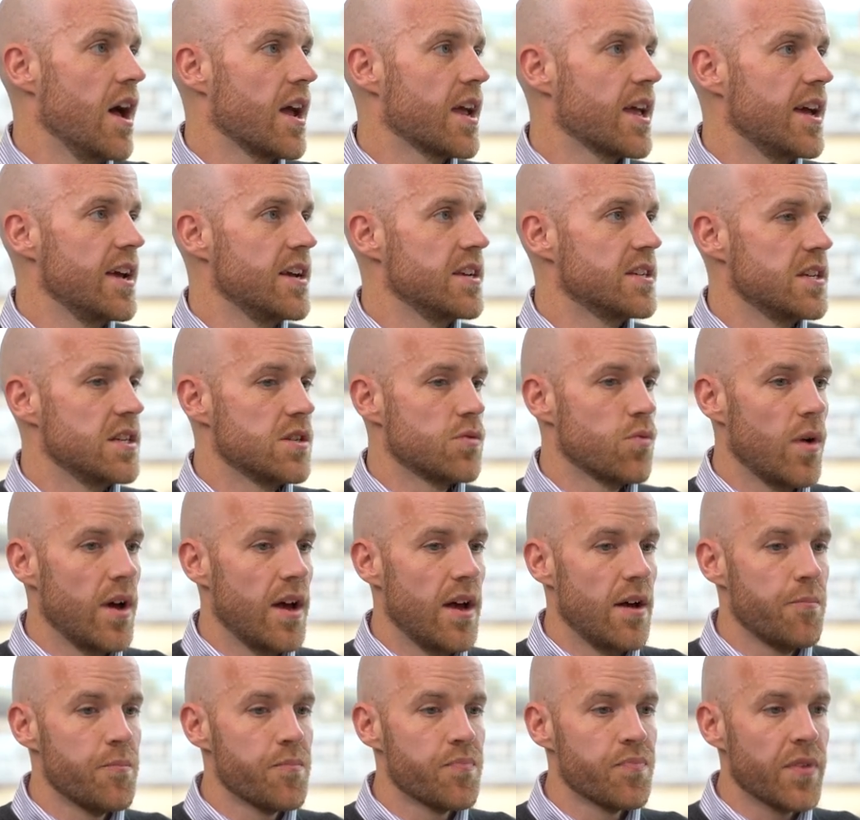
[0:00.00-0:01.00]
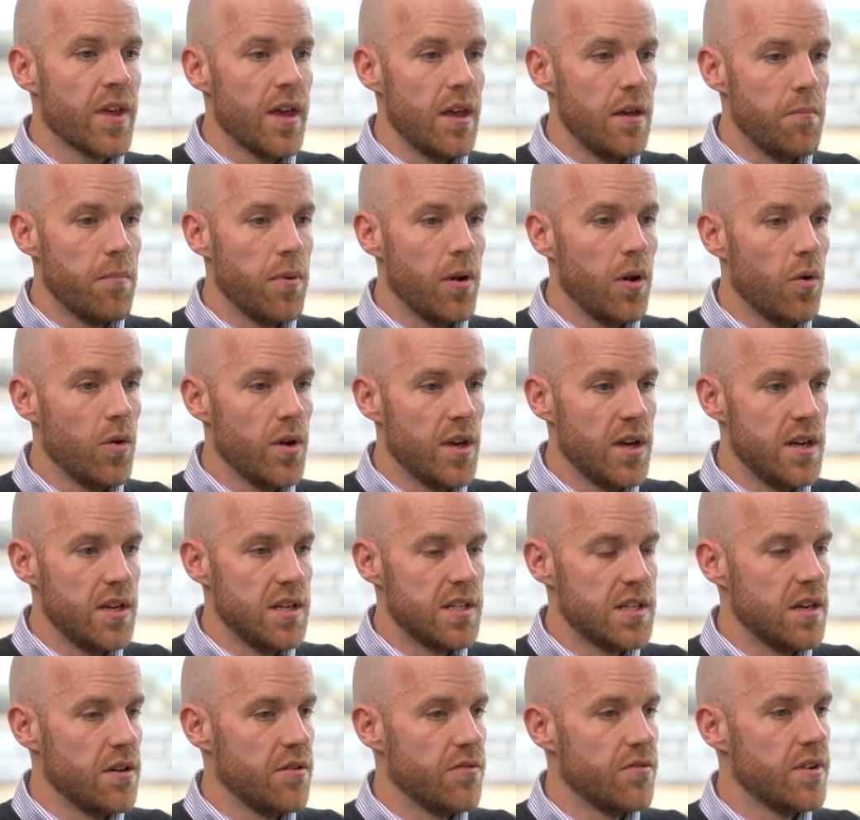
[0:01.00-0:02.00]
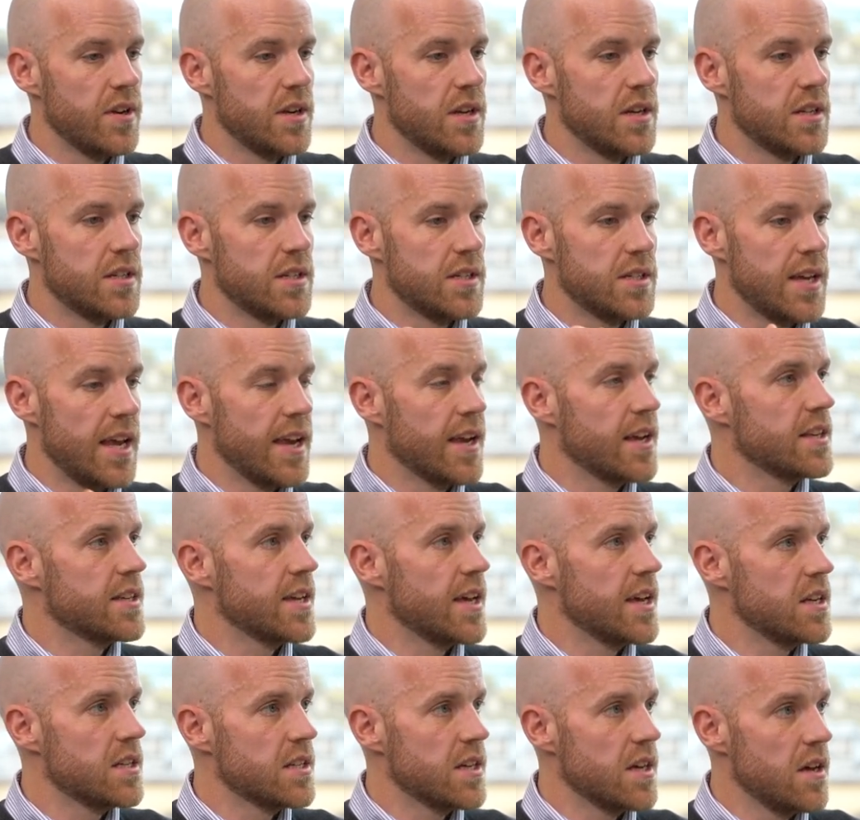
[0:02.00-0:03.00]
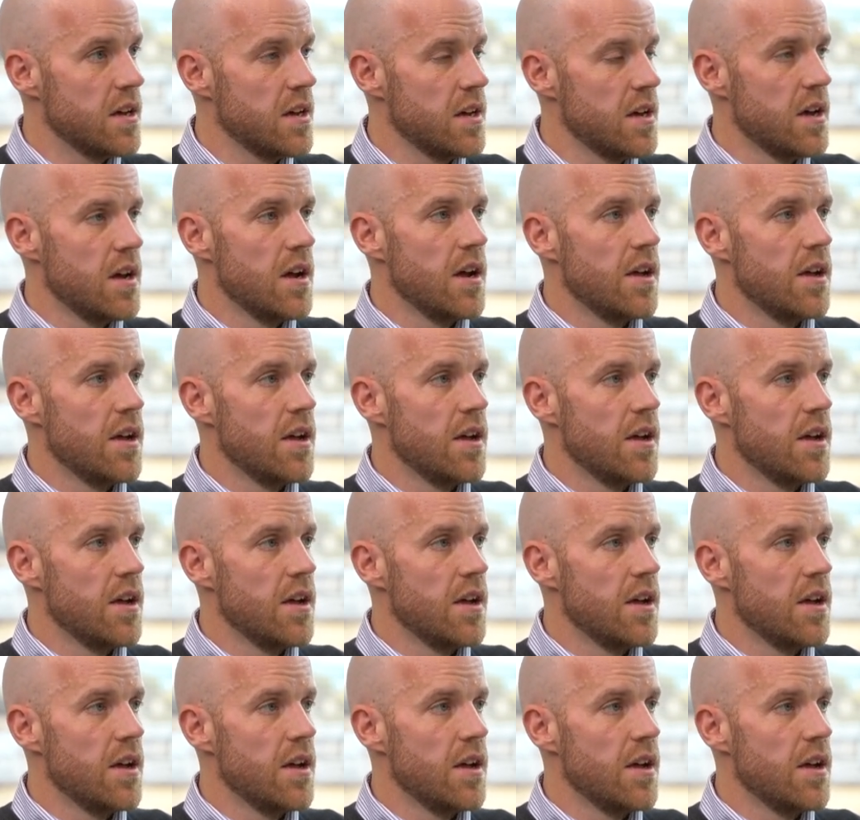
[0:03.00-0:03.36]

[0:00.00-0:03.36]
cases where employees have taken data,